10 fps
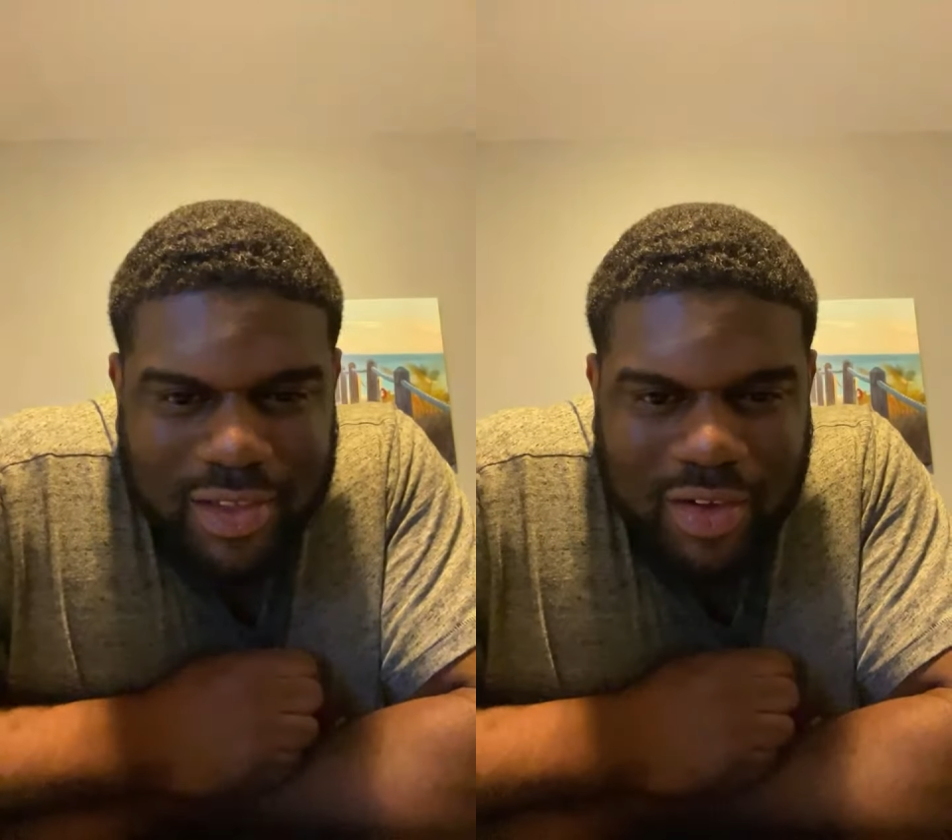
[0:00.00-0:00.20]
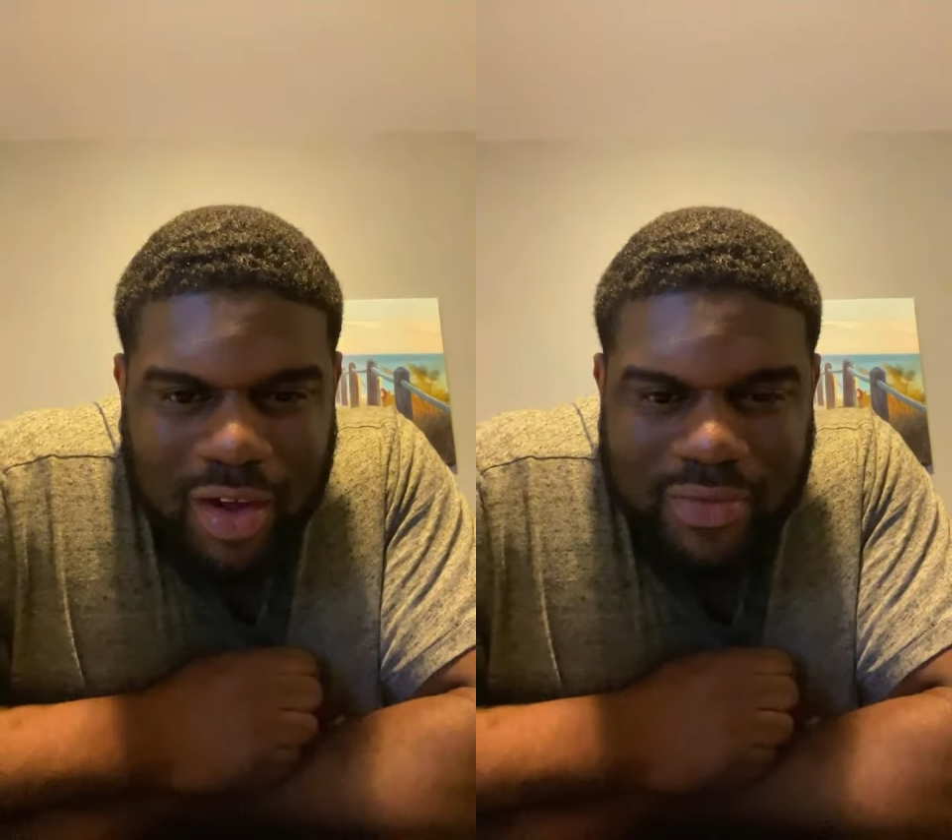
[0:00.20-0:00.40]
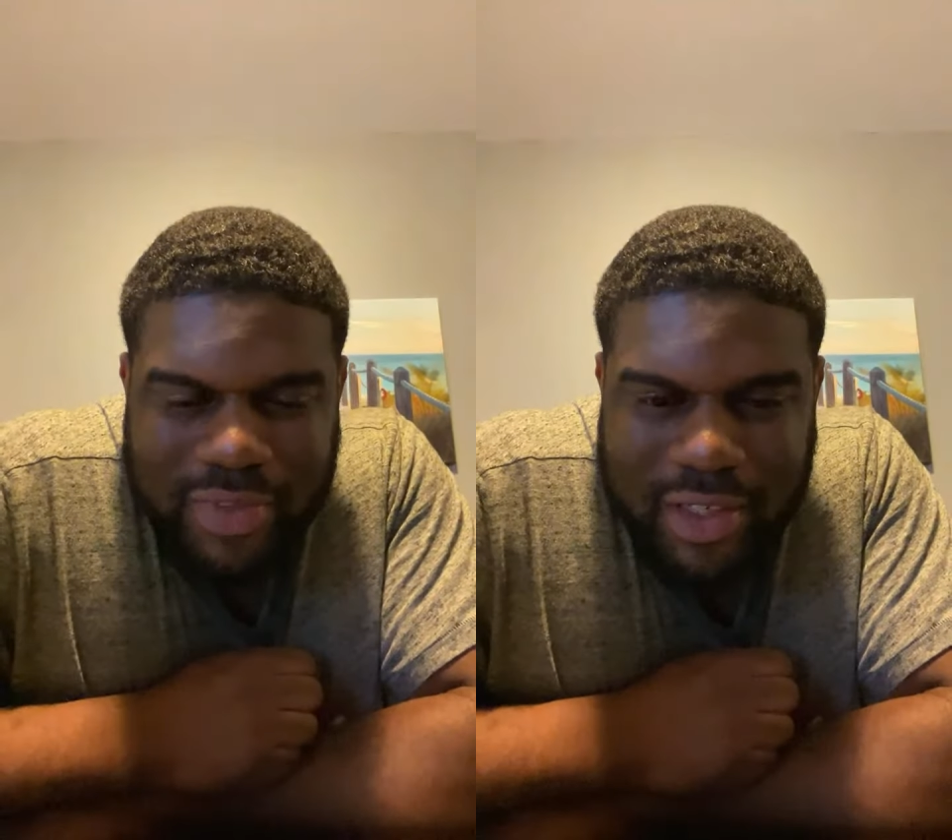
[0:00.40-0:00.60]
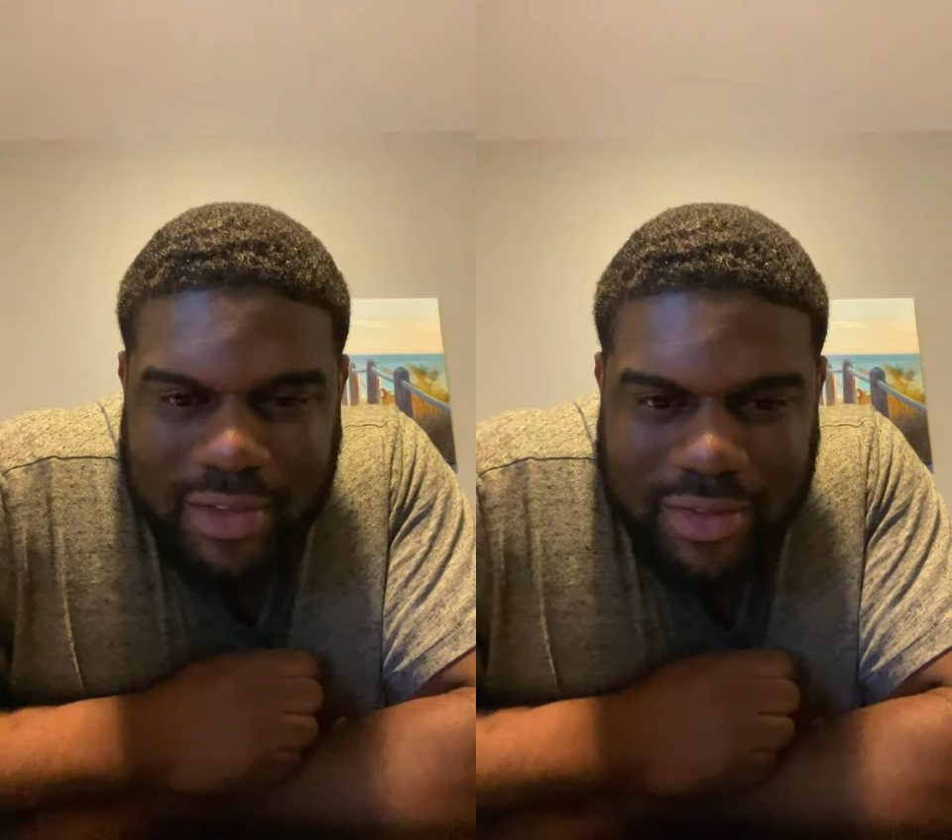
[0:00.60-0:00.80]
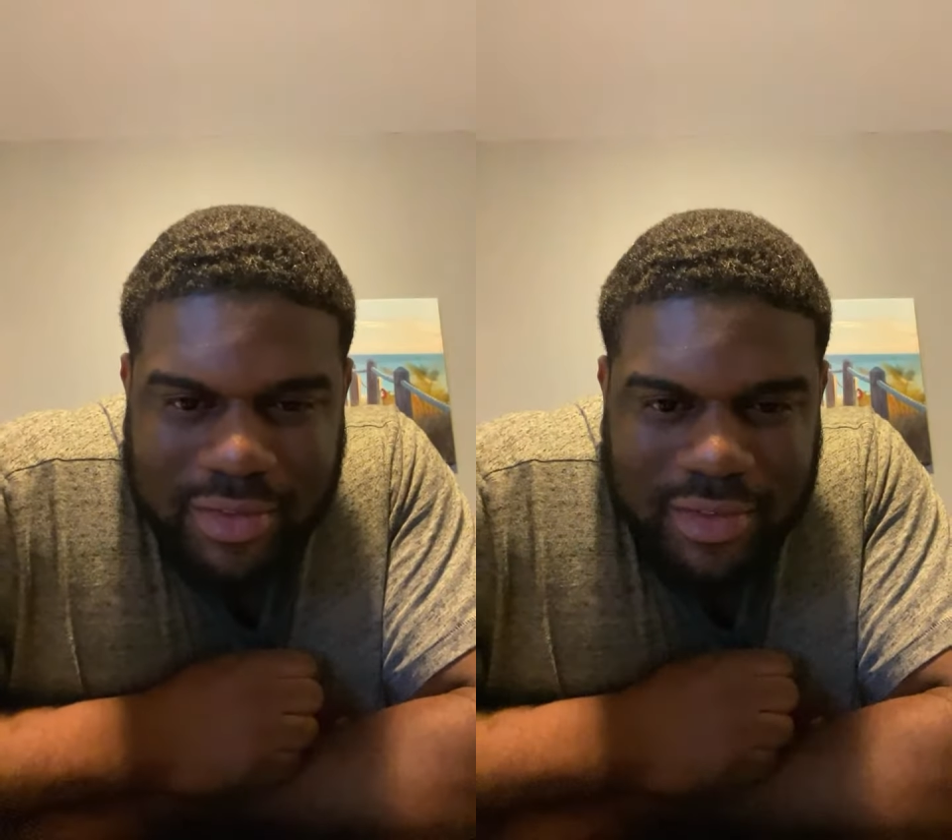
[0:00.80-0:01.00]
Golf
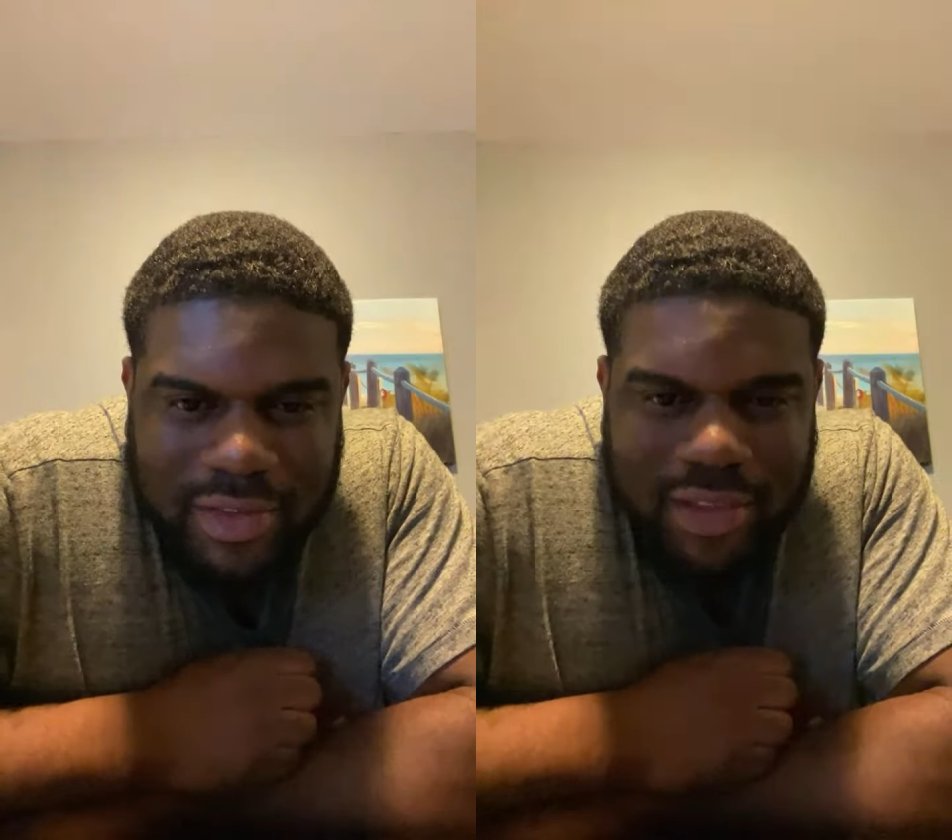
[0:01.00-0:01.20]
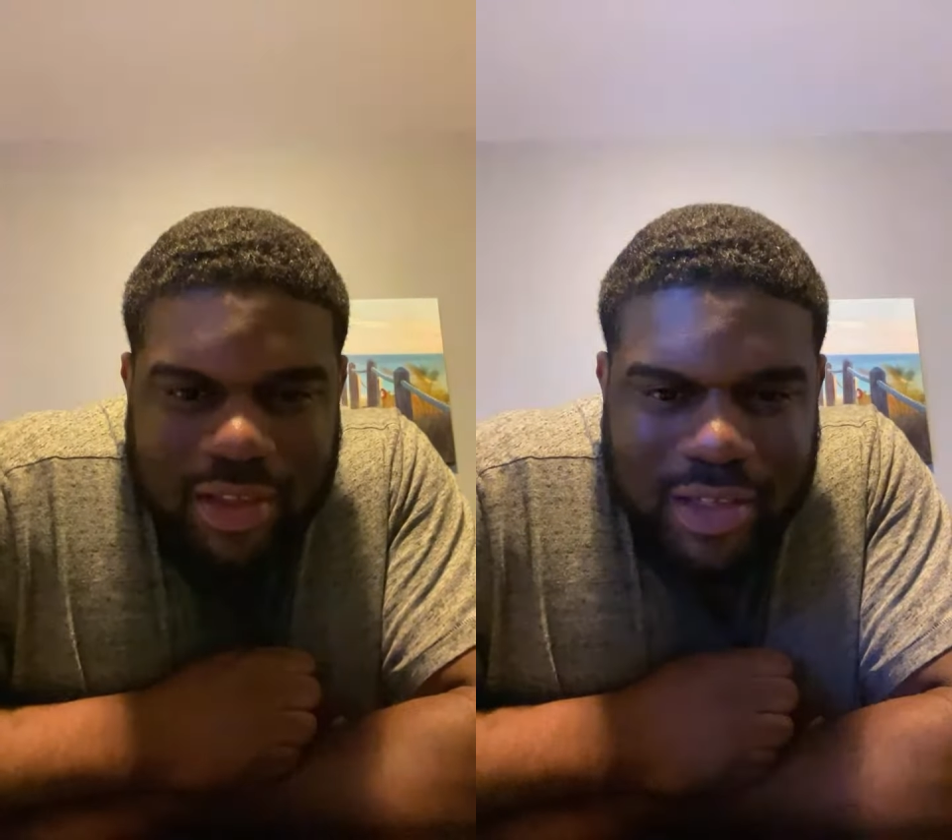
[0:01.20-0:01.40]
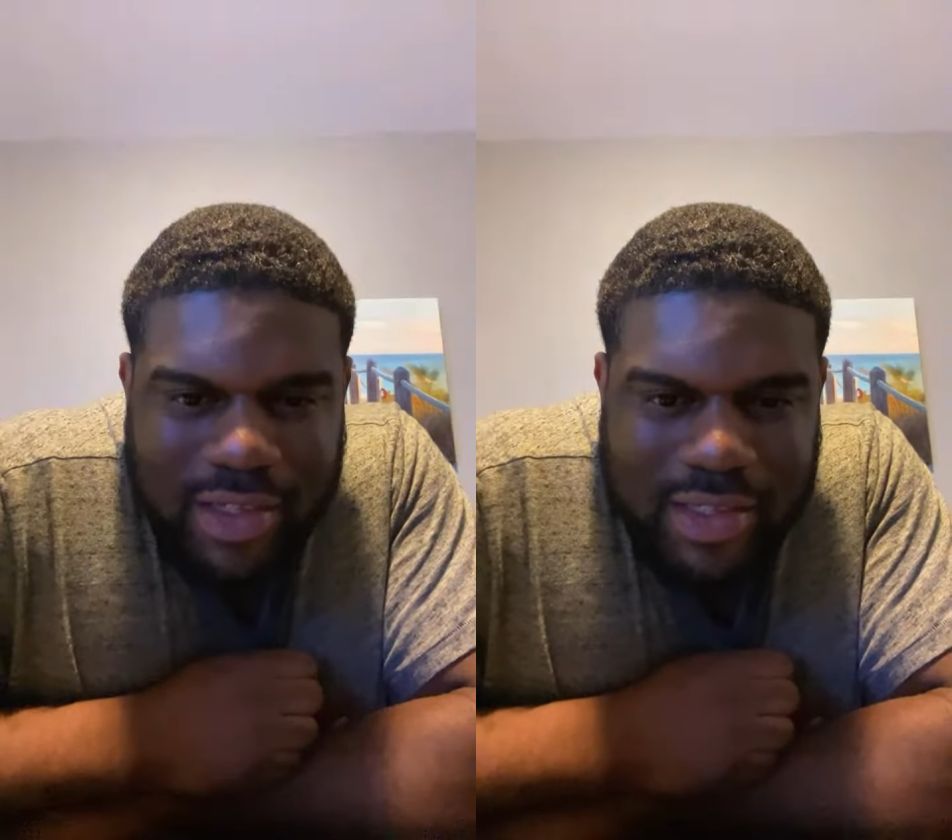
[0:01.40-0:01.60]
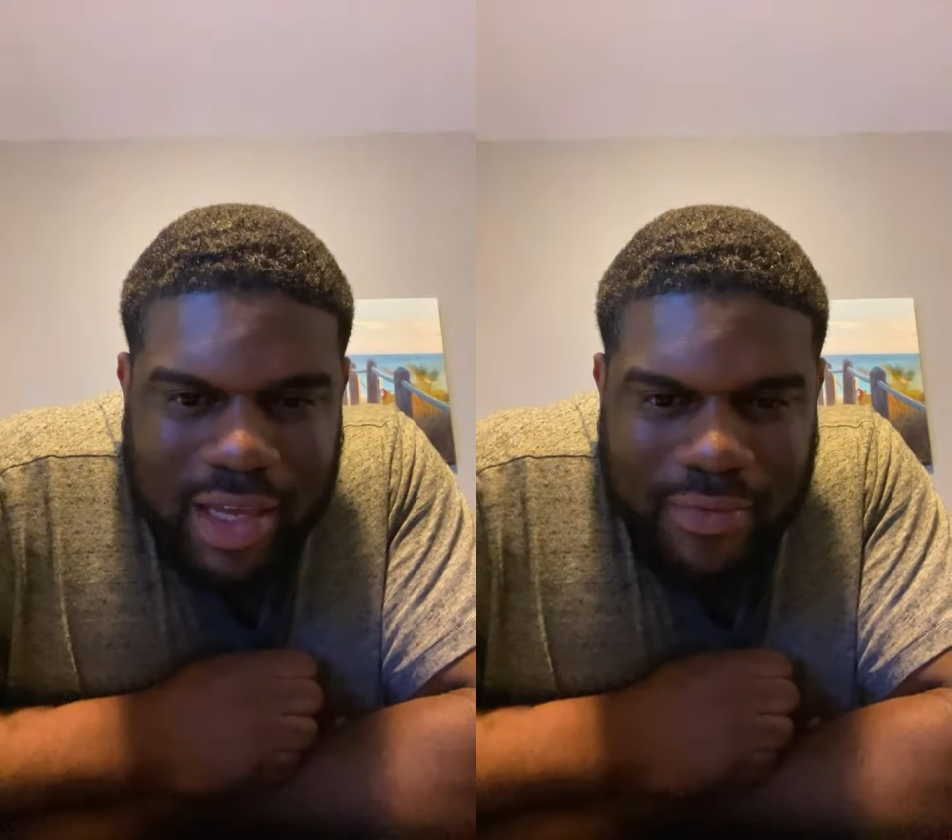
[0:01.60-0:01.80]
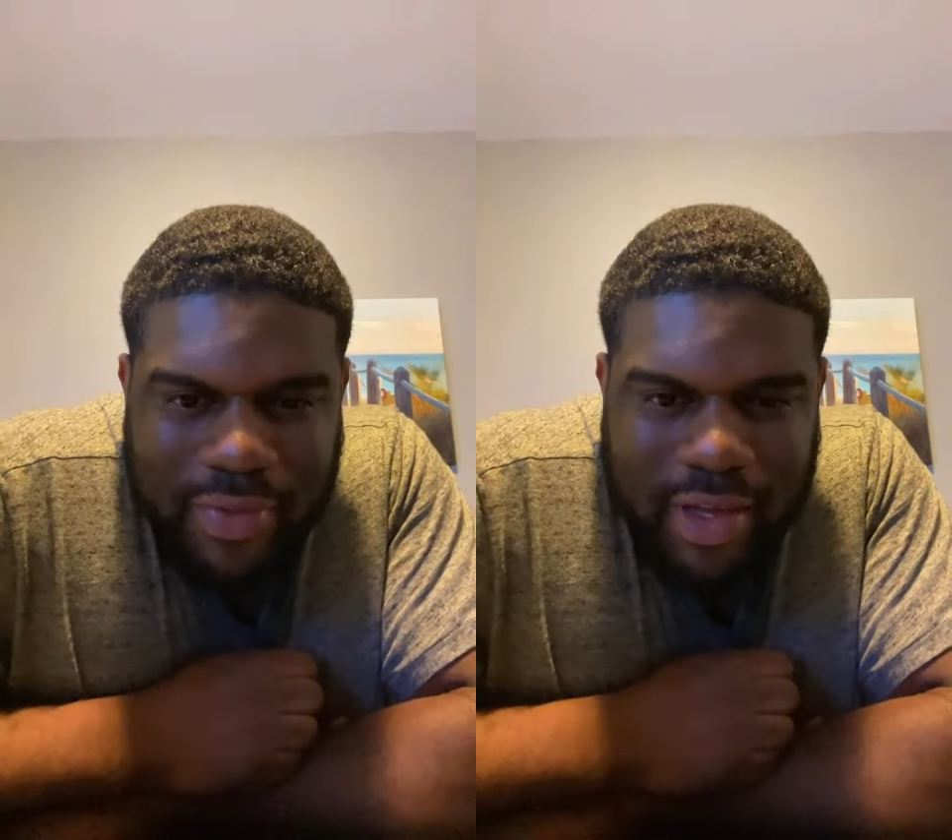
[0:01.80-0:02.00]
nickel.
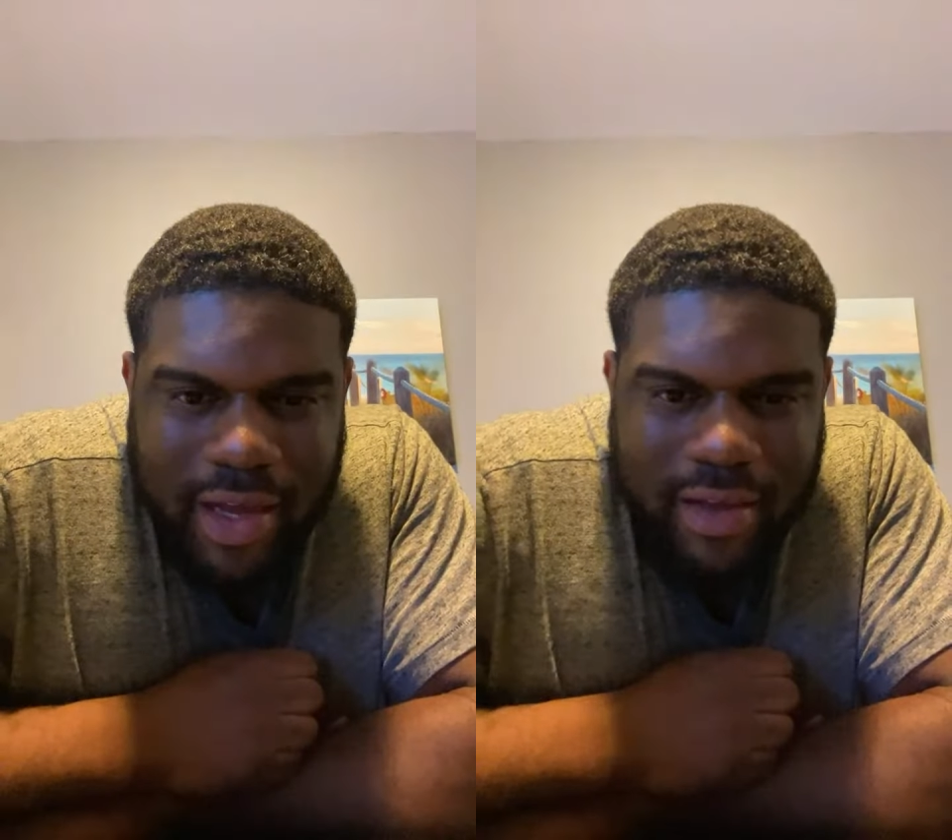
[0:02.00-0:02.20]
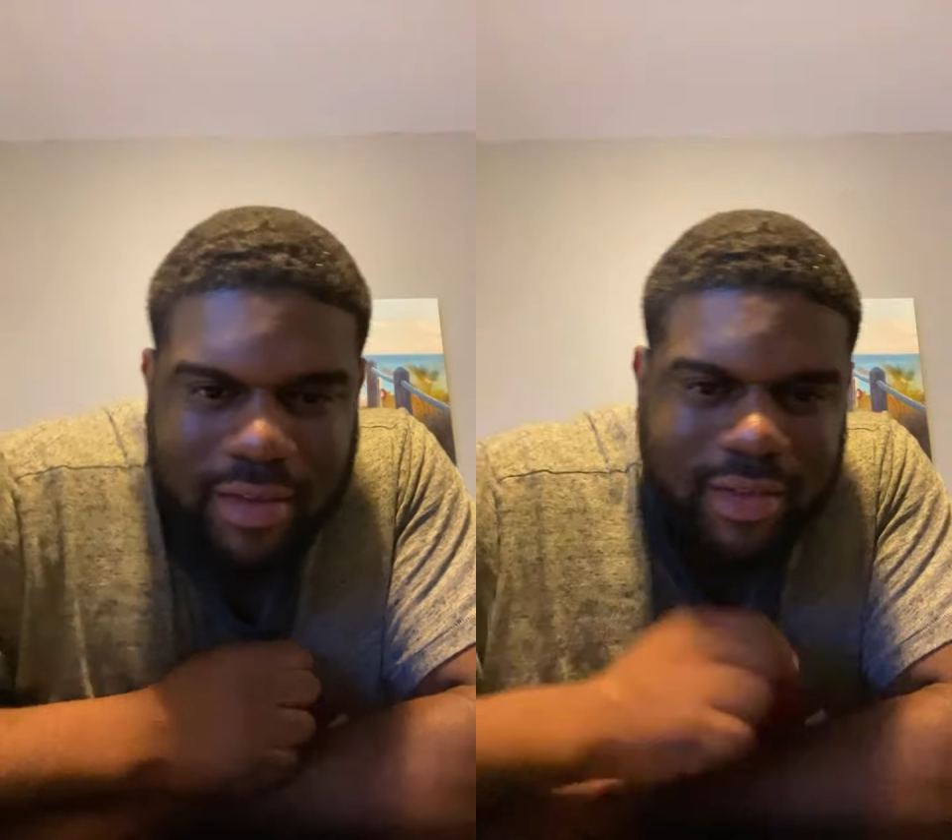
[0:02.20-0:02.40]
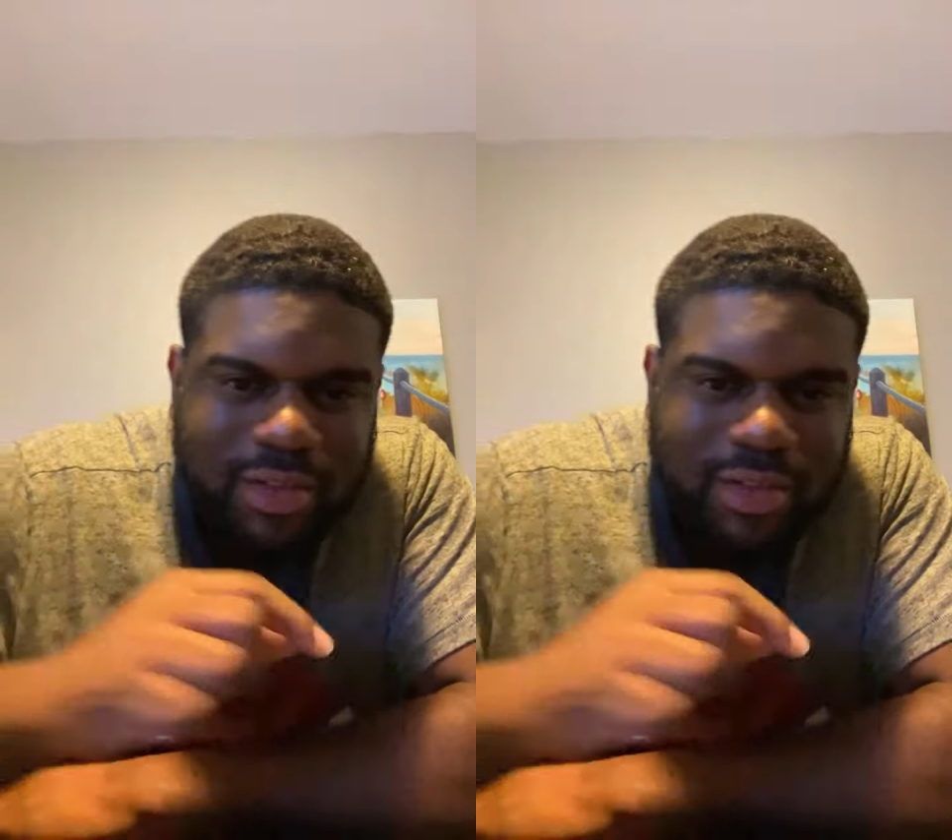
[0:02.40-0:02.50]
Safely, yeah.